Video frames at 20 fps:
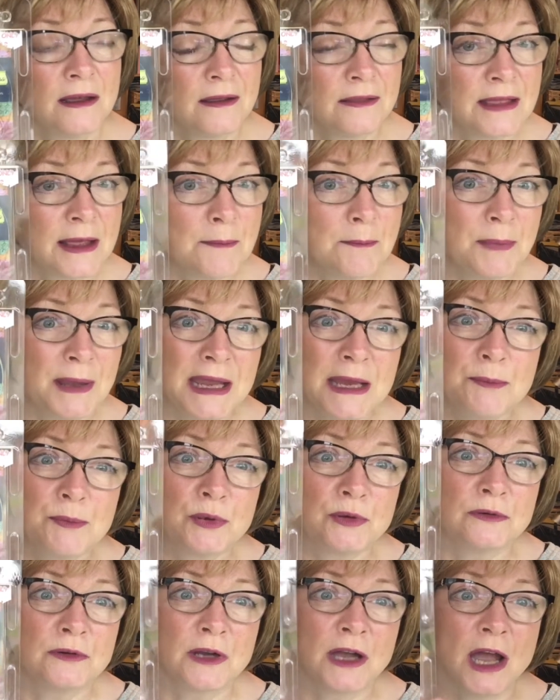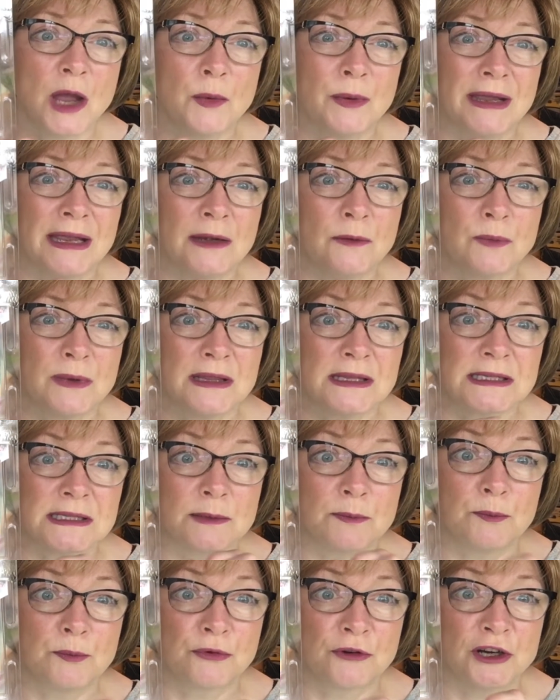then people go in with
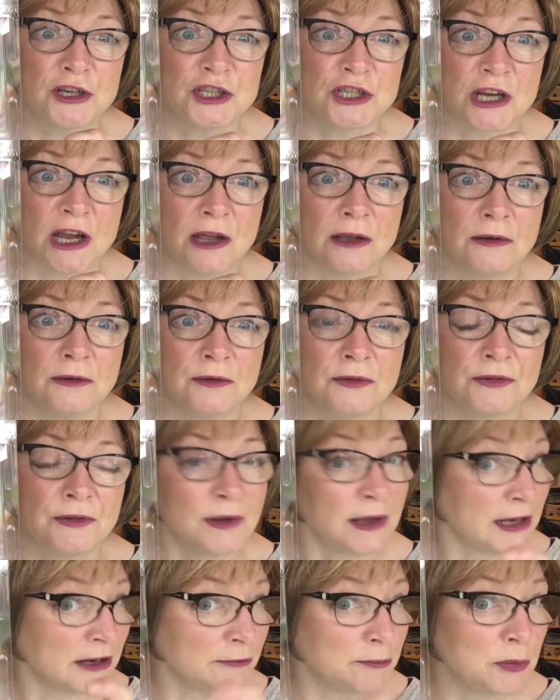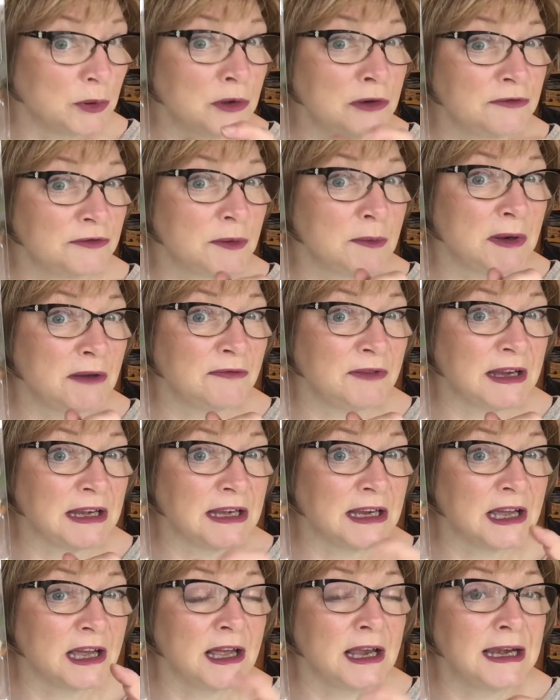some brushos, and I've bought from
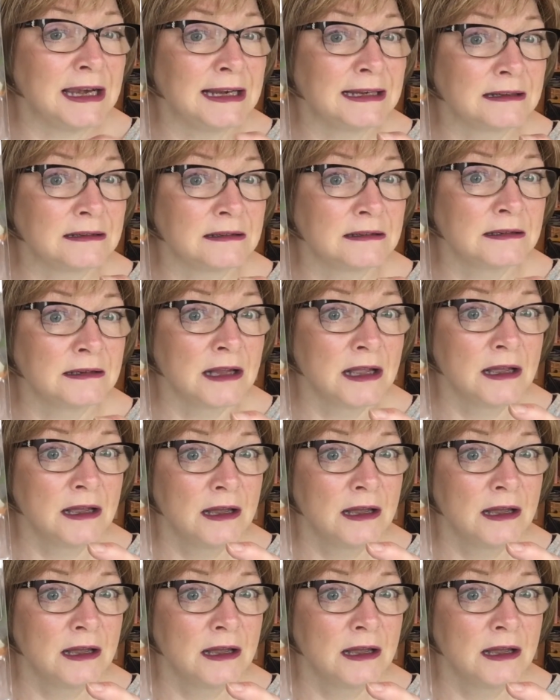Lavinia a little,